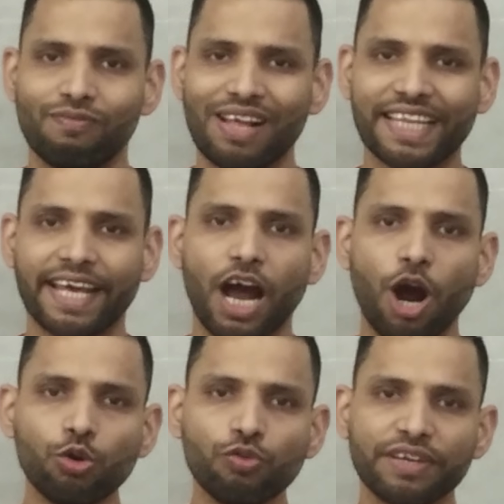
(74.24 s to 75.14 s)
Well then,
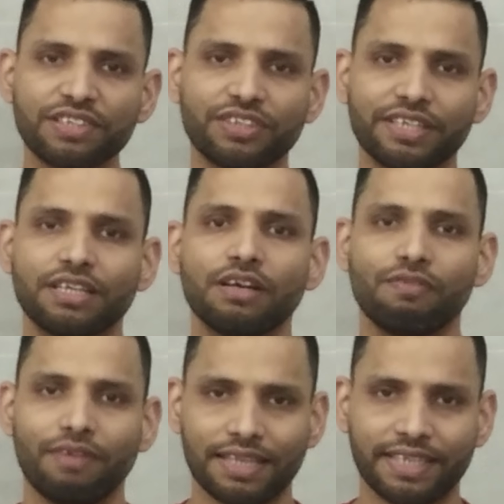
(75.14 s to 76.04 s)
how to fix it?
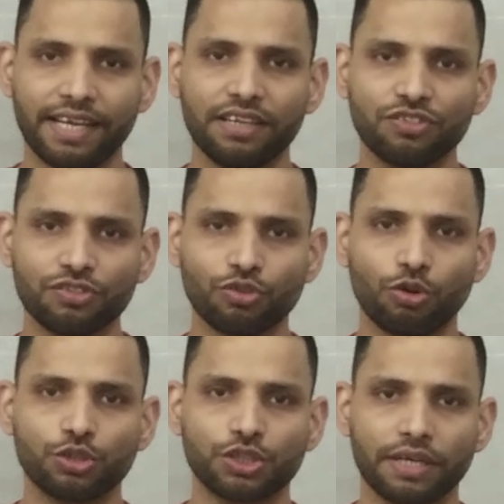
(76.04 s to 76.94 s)
Well, there is a
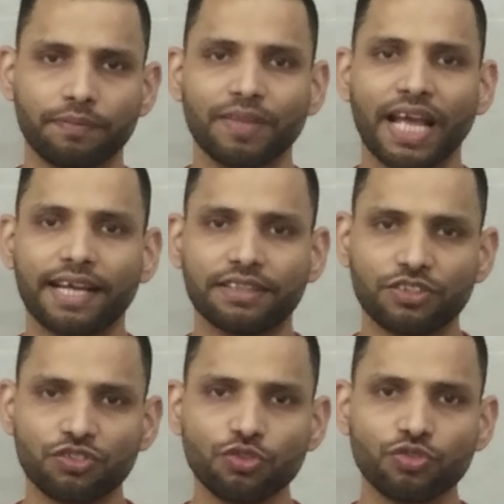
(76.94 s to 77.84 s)
solution, and
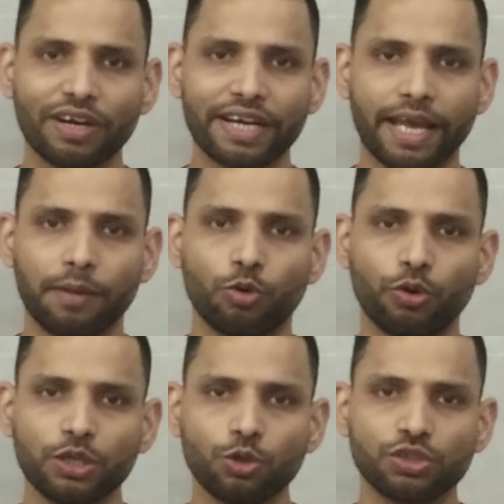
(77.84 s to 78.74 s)
this is what I am
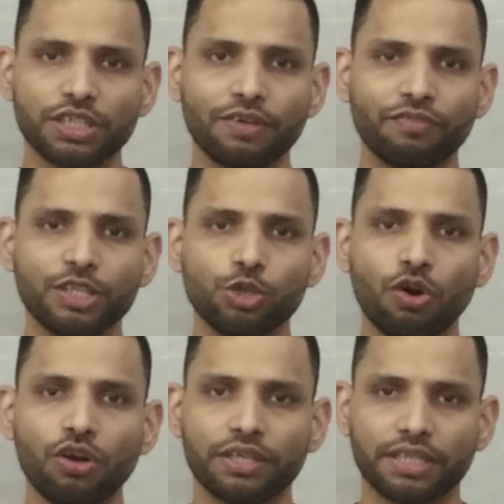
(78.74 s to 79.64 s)
going to share with you
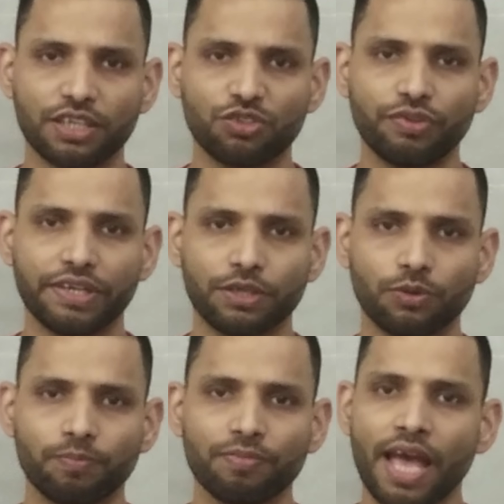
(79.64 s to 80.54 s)
all in this video.
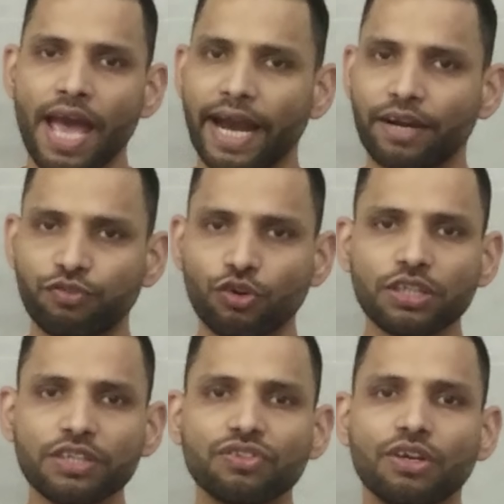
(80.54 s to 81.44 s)
And for
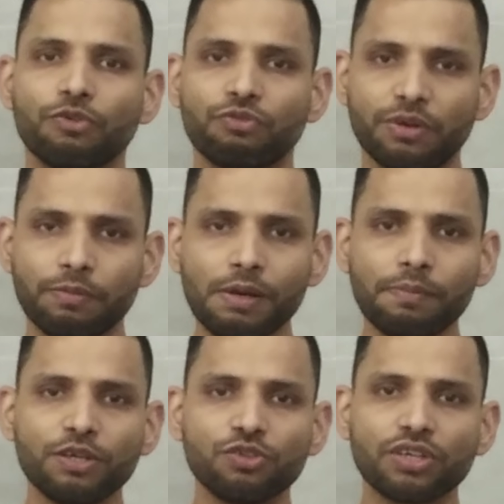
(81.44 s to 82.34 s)
this, we will
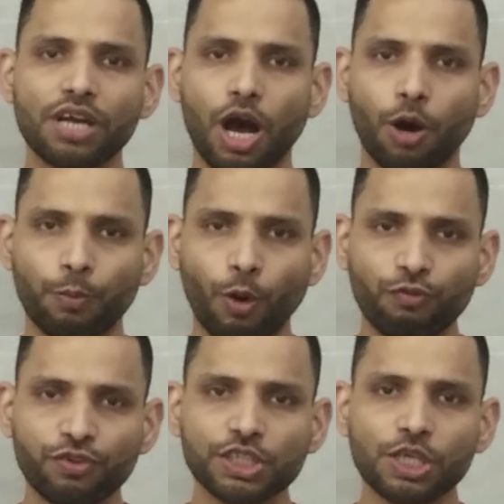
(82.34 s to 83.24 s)
be using a
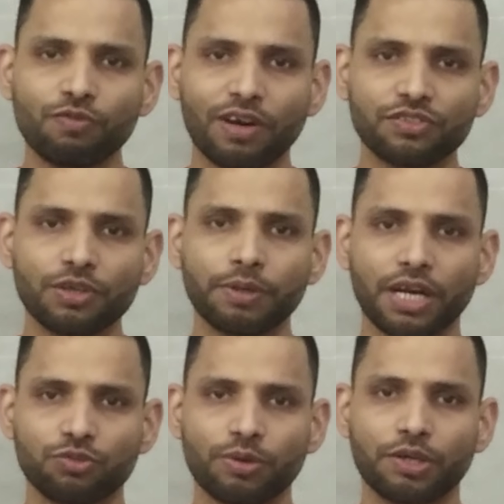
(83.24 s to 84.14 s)
professional WhatsApp
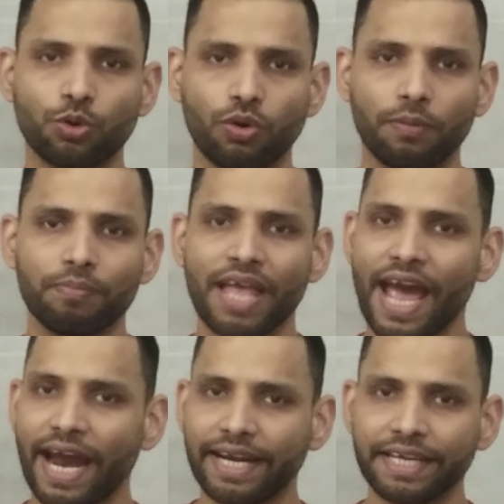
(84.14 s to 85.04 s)
transfer tool,
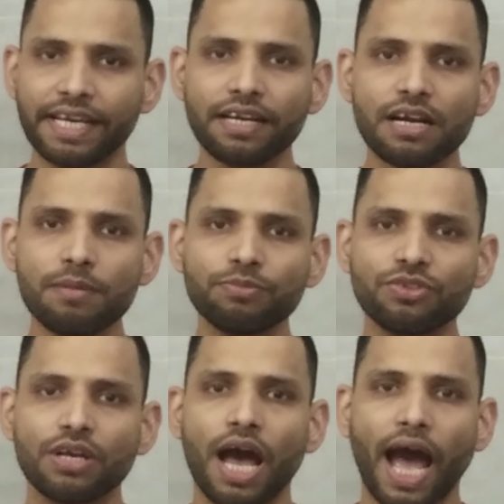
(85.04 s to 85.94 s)
and here
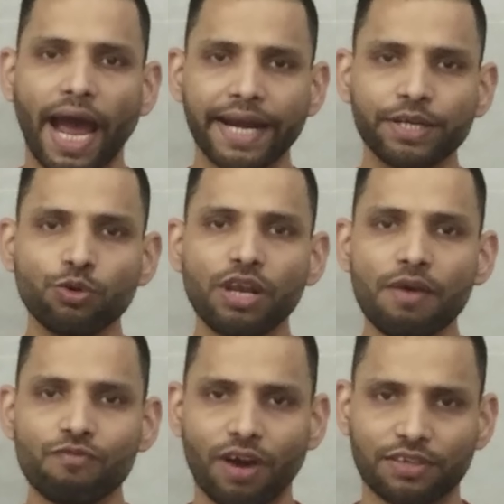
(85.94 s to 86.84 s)
comes
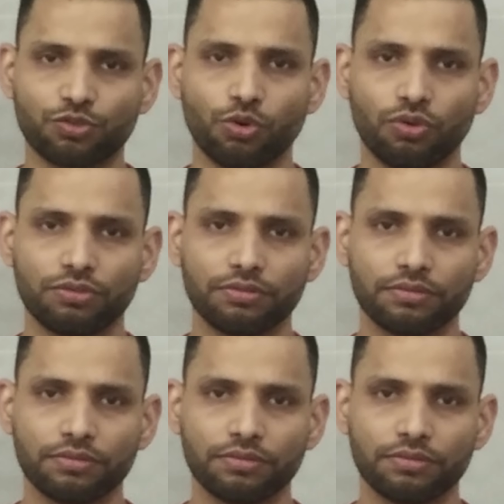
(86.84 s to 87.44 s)
iToolab WatsGo.